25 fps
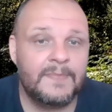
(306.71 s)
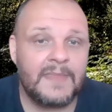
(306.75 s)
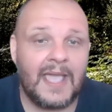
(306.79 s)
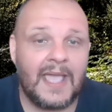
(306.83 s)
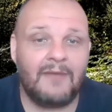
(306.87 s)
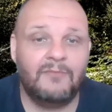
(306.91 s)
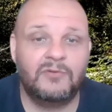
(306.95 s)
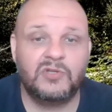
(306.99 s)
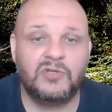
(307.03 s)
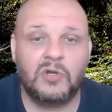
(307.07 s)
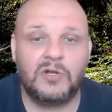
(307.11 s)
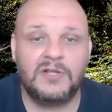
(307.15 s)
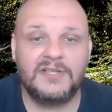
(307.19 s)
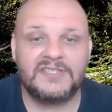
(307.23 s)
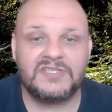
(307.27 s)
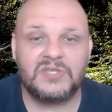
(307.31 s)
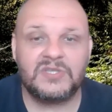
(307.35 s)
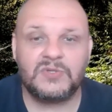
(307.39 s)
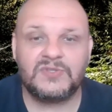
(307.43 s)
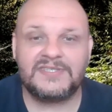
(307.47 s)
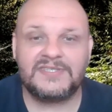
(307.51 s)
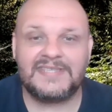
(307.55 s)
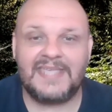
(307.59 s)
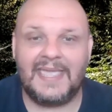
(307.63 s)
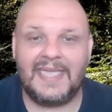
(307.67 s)
I would
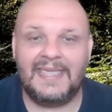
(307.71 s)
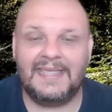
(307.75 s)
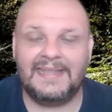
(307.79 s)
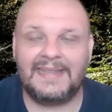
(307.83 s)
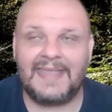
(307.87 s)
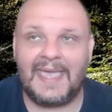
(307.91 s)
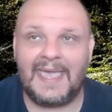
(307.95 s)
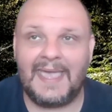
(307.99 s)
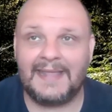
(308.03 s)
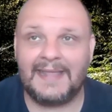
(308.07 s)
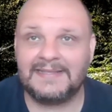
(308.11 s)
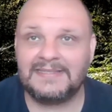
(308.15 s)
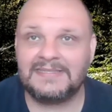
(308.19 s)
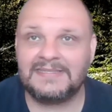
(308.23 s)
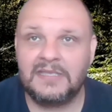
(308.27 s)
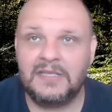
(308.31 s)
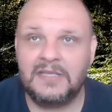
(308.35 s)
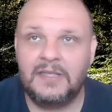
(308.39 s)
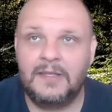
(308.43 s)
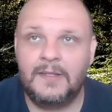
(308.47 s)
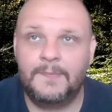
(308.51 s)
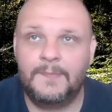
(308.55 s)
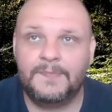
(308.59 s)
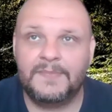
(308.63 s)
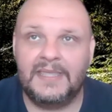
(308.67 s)
also say that
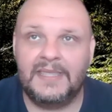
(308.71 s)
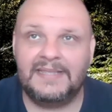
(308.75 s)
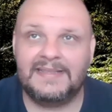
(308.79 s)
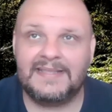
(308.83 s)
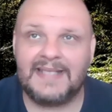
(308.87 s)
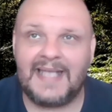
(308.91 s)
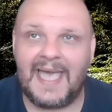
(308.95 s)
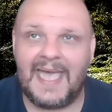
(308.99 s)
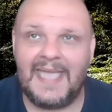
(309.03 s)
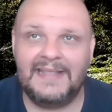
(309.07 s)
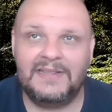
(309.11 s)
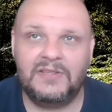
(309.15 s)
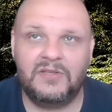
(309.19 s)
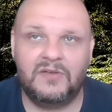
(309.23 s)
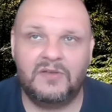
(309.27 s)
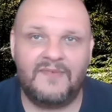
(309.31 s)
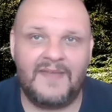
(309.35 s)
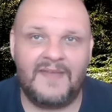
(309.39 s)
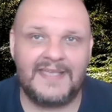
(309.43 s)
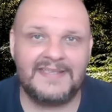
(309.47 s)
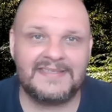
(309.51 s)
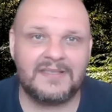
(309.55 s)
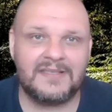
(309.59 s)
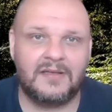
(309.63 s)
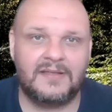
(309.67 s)
it kind of
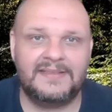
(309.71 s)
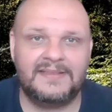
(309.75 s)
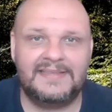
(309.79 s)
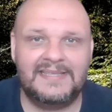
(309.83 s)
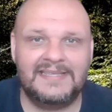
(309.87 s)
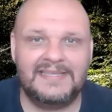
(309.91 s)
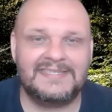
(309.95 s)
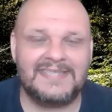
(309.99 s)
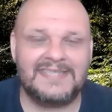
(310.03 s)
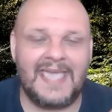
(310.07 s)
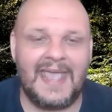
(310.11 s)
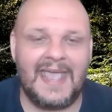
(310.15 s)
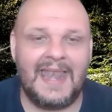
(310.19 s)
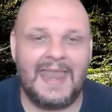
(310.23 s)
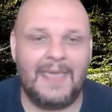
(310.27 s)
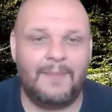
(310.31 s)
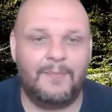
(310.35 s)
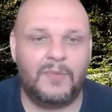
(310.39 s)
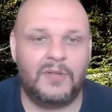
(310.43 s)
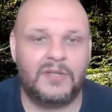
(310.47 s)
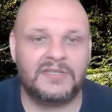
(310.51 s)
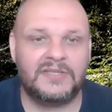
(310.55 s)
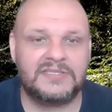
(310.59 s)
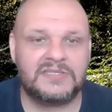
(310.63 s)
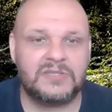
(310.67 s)
has got this
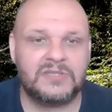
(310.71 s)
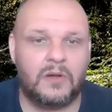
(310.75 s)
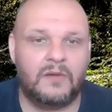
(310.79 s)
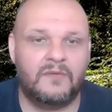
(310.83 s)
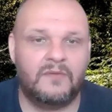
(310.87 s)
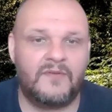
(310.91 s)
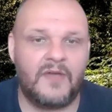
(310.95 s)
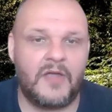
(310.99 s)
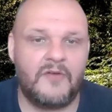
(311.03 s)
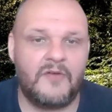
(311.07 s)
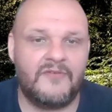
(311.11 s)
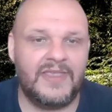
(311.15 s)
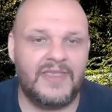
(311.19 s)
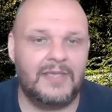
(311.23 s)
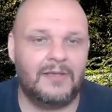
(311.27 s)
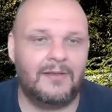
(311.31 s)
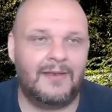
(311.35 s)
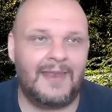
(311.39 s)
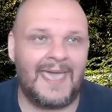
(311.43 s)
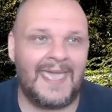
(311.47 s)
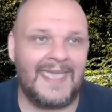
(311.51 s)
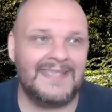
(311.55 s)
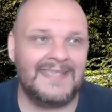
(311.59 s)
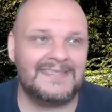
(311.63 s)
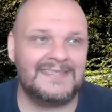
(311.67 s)
element of
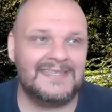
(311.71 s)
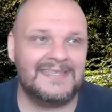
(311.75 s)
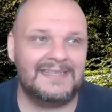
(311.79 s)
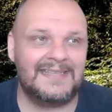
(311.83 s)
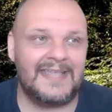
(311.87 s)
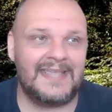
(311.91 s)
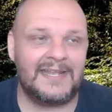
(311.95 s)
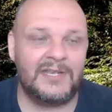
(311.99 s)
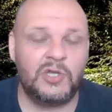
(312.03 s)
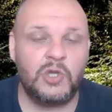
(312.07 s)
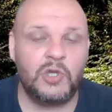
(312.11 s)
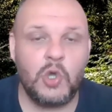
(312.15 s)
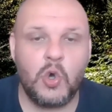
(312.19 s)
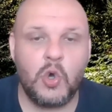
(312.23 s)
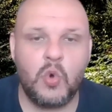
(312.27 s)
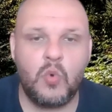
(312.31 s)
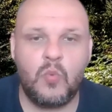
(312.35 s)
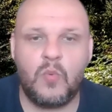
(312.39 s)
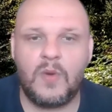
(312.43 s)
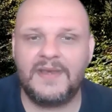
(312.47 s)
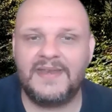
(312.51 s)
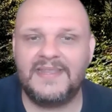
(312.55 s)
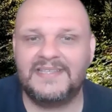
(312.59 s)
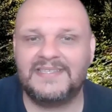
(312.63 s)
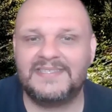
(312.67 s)
realizing that no
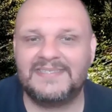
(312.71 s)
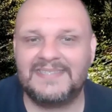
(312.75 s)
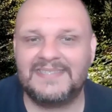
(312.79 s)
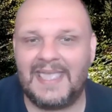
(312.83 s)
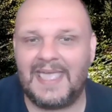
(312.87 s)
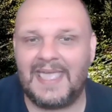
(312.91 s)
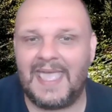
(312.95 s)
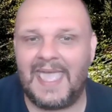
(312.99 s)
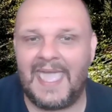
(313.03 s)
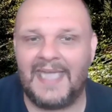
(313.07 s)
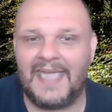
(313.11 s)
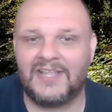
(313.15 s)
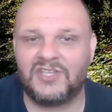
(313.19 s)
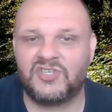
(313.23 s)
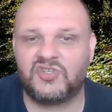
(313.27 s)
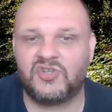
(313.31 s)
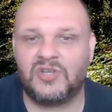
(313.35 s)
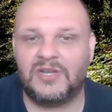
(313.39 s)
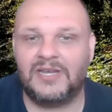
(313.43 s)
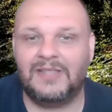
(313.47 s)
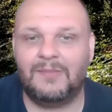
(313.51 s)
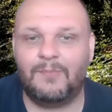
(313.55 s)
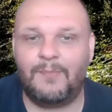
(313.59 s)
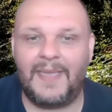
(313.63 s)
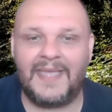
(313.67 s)
one is
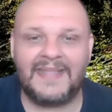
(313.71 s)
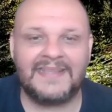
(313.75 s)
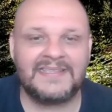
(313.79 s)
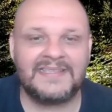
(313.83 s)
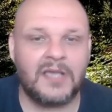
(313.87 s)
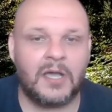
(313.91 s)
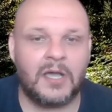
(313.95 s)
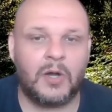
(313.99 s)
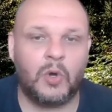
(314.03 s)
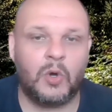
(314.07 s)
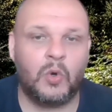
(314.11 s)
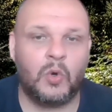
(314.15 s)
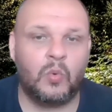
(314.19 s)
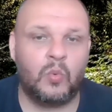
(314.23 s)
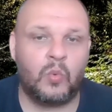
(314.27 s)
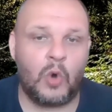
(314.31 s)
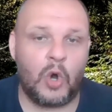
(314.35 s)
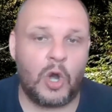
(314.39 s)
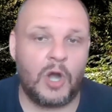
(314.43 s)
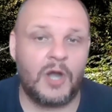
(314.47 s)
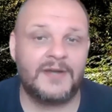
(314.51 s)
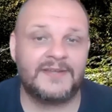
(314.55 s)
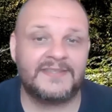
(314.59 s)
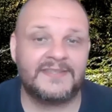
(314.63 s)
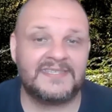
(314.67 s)
actually better or
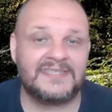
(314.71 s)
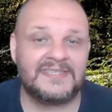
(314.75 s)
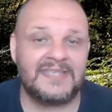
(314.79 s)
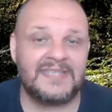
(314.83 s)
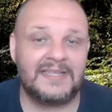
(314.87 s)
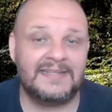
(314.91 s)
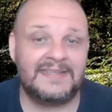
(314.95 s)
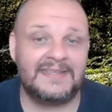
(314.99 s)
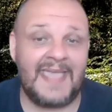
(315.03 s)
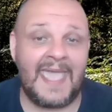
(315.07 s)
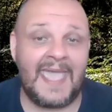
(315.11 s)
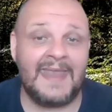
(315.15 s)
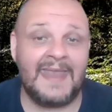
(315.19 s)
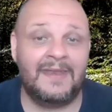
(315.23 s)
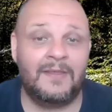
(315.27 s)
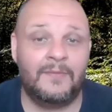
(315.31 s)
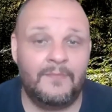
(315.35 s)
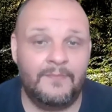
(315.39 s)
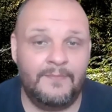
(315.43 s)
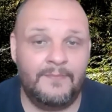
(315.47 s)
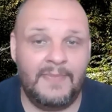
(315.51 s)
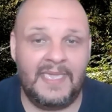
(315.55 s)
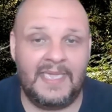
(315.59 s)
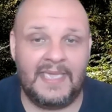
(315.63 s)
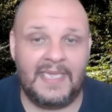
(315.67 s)
worse than
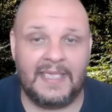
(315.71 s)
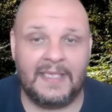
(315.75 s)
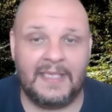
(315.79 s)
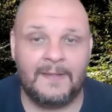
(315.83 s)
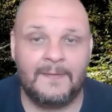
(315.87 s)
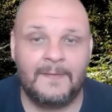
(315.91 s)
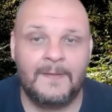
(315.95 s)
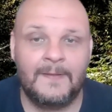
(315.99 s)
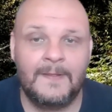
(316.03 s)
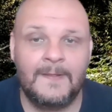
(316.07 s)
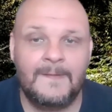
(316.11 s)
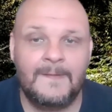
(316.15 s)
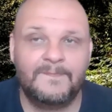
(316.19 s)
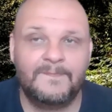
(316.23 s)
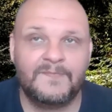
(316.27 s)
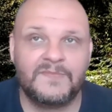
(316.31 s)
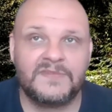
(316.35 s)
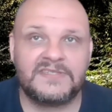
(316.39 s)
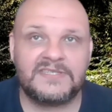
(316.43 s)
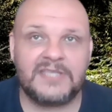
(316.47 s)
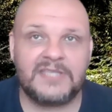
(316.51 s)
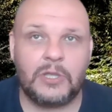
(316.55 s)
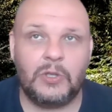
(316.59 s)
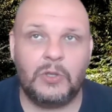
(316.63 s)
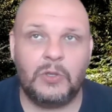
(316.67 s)
me.
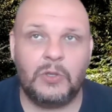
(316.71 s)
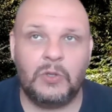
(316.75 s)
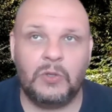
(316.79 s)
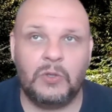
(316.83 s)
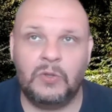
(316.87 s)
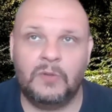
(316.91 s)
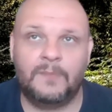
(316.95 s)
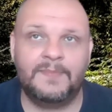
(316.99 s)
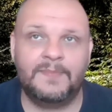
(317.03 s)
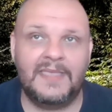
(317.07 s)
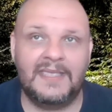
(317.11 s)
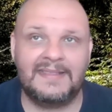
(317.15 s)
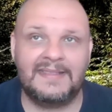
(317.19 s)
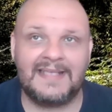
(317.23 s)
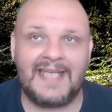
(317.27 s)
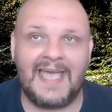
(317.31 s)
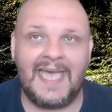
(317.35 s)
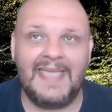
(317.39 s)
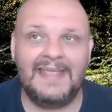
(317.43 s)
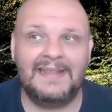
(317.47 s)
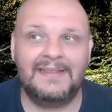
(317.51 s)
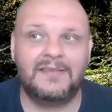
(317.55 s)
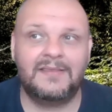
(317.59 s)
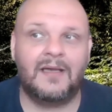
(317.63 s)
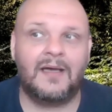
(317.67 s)
So it
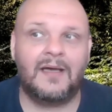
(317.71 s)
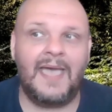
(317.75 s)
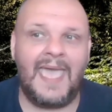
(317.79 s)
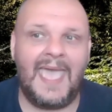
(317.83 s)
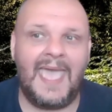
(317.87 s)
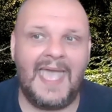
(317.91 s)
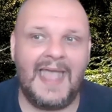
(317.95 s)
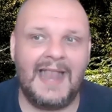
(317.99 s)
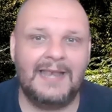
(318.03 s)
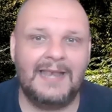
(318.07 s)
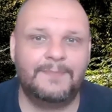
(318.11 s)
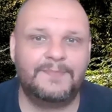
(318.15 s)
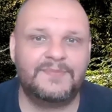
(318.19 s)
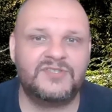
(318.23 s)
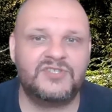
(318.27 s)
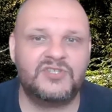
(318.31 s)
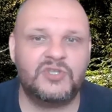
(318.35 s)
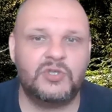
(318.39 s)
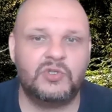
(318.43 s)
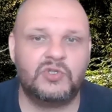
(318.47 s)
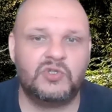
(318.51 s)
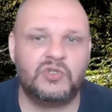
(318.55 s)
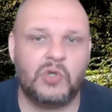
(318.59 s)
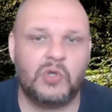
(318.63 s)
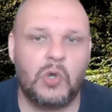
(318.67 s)
kind of helps
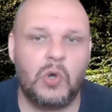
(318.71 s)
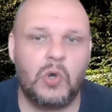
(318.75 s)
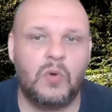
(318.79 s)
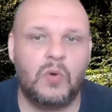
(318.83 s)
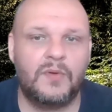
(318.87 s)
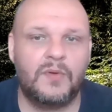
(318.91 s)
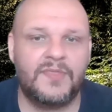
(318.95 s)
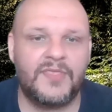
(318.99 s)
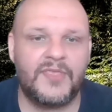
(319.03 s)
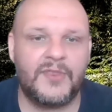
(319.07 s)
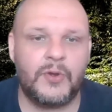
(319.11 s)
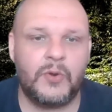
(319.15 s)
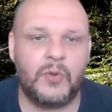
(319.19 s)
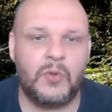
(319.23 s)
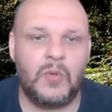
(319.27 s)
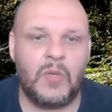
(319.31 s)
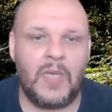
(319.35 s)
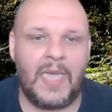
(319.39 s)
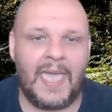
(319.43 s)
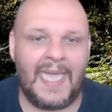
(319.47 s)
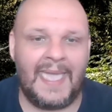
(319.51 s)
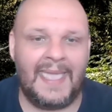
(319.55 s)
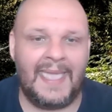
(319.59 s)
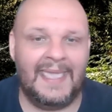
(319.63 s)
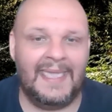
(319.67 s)
you to go
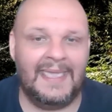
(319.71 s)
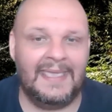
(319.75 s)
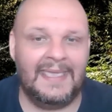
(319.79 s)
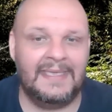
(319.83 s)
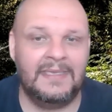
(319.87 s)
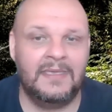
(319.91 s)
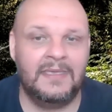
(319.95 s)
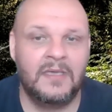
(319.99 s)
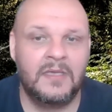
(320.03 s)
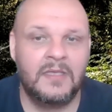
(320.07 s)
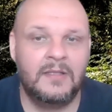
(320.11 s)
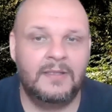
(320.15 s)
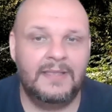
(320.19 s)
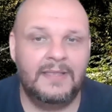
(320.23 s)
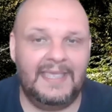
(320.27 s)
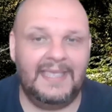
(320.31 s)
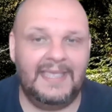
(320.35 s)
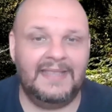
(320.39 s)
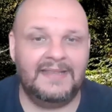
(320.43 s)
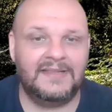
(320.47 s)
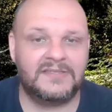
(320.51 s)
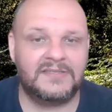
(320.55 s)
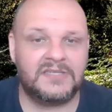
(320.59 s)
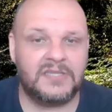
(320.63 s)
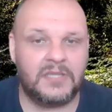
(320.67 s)
through a
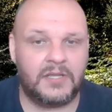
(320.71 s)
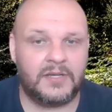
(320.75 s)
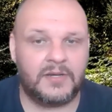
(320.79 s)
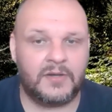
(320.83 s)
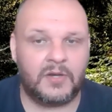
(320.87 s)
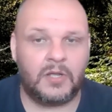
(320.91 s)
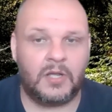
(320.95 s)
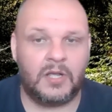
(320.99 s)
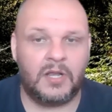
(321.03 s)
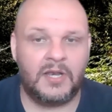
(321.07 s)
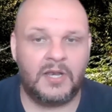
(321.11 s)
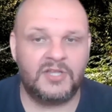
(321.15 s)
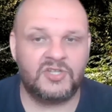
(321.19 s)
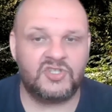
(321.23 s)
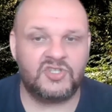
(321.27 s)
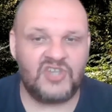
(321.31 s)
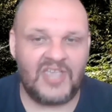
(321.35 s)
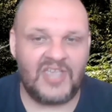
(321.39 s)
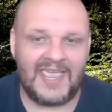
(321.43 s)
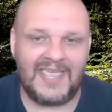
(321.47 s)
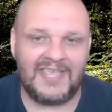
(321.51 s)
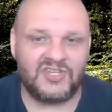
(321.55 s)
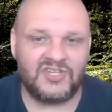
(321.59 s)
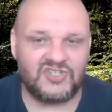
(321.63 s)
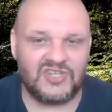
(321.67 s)
internal
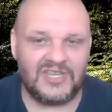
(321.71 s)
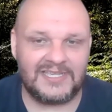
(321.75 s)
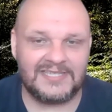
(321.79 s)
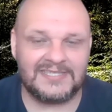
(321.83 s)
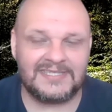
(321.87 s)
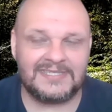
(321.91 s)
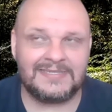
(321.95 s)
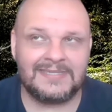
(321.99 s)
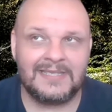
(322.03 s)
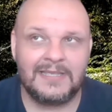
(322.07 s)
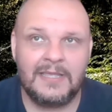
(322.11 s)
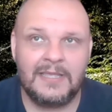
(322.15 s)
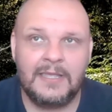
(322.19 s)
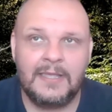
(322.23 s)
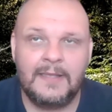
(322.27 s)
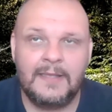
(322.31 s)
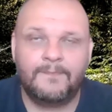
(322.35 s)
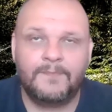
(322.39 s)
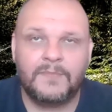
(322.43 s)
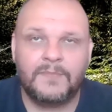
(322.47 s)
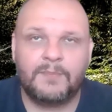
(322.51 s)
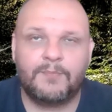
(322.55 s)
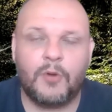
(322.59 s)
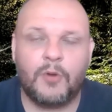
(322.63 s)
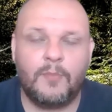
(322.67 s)
changes.
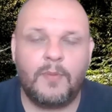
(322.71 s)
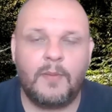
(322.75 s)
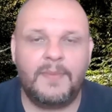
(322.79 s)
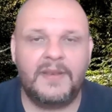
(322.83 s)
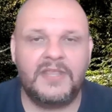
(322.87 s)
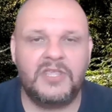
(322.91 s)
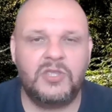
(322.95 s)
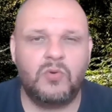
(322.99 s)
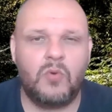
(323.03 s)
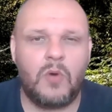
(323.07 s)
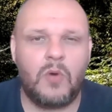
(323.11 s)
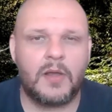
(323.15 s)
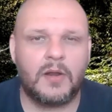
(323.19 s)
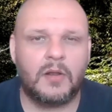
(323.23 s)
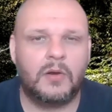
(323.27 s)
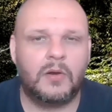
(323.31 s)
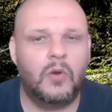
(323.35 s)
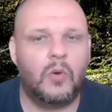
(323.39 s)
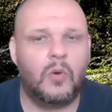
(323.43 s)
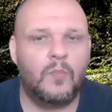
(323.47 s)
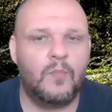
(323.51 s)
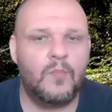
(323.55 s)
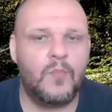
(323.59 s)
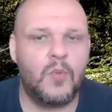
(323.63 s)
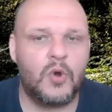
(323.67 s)
Probably you are a
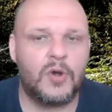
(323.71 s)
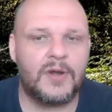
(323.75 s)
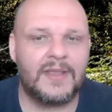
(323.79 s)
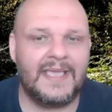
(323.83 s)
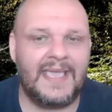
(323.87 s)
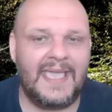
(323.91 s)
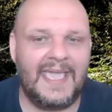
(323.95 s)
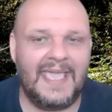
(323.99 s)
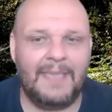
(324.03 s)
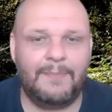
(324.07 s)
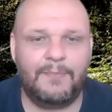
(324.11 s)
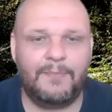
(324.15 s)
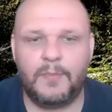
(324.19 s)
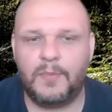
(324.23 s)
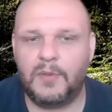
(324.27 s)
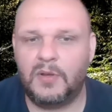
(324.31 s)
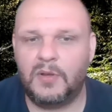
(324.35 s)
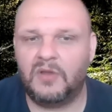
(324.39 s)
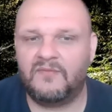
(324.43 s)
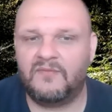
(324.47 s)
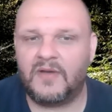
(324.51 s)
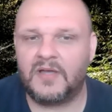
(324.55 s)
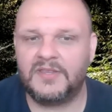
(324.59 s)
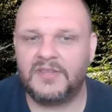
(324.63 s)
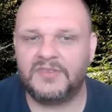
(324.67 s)
lot more capable
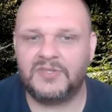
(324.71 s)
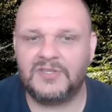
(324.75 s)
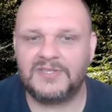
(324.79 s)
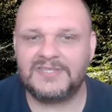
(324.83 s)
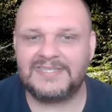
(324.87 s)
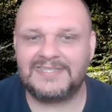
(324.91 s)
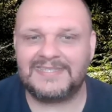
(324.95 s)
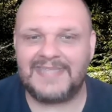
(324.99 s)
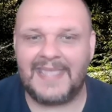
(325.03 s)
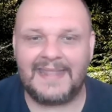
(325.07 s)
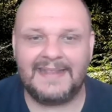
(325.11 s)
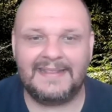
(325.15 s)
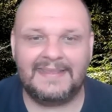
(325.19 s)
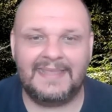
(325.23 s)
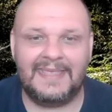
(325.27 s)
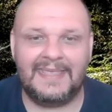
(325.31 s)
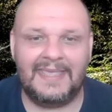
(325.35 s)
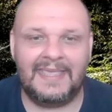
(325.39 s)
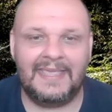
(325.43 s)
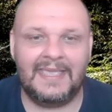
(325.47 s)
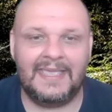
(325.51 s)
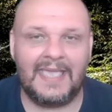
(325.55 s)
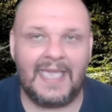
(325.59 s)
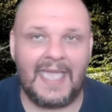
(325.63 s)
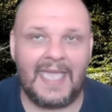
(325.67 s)
of
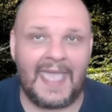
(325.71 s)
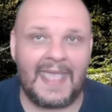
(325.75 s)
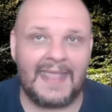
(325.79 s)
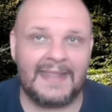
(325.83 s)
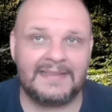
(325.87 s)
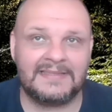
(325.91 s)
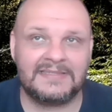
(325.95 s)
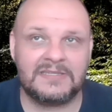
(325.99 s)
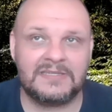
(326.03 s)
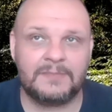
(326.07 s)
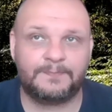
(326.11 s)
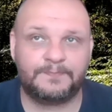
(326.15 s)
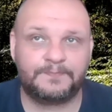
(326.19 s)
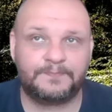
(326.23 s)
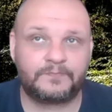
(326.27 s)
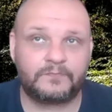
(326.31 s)
understanding and